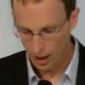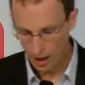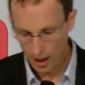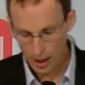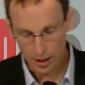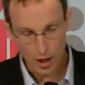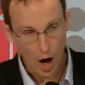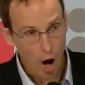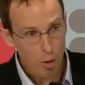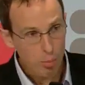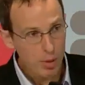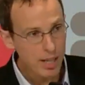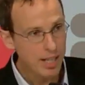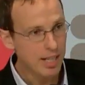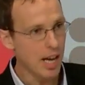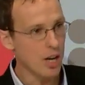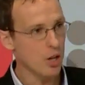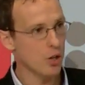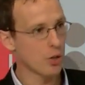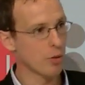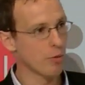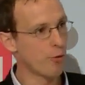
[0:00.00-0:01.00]
An
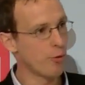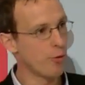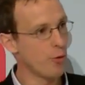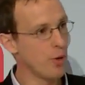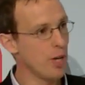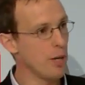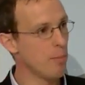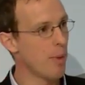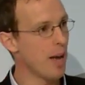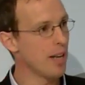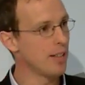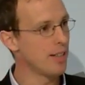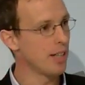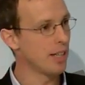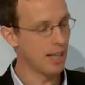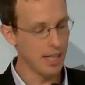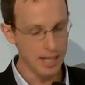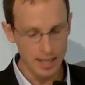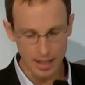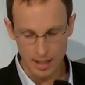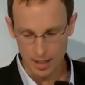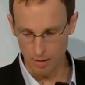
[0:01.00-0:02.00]
obligation-free basic
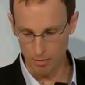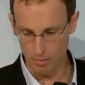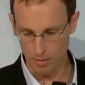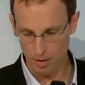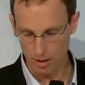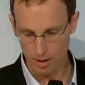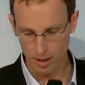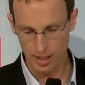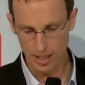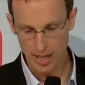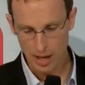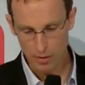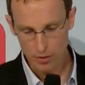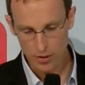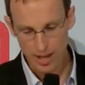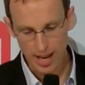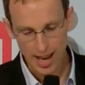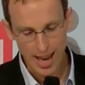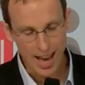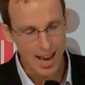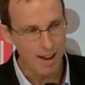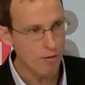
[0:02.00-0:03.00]
income
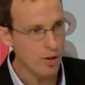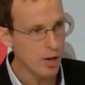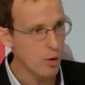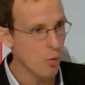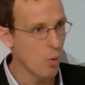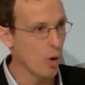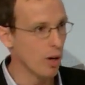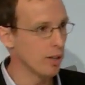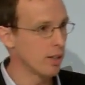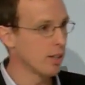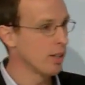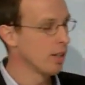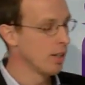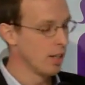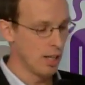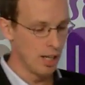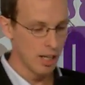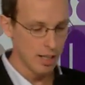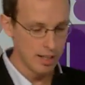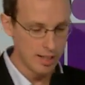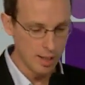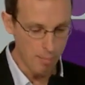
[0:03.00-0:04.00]
gives everyone
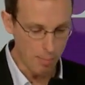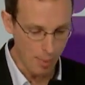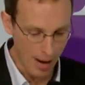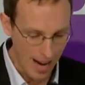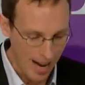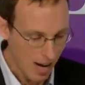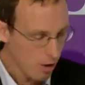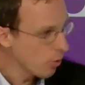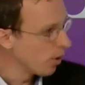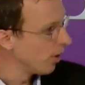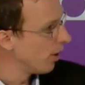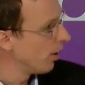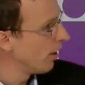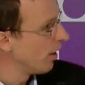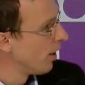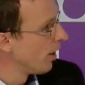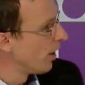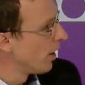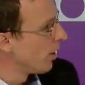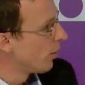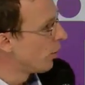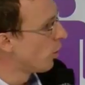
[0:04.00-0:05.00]
the power
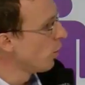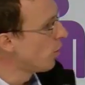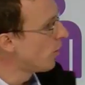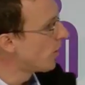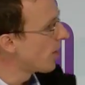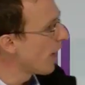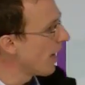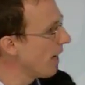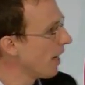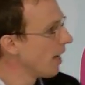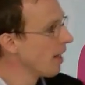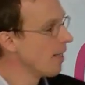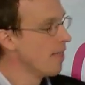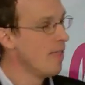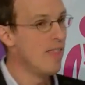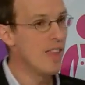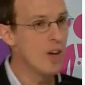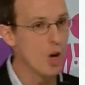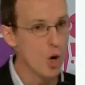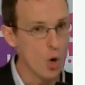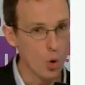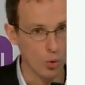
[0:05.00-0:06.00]
to say
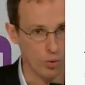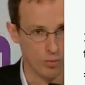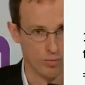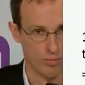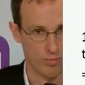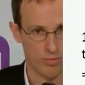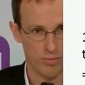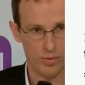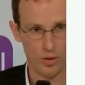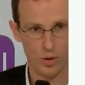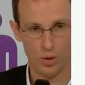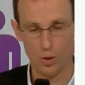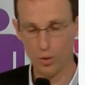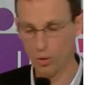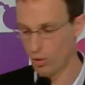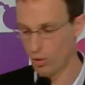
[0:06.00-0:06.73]
no to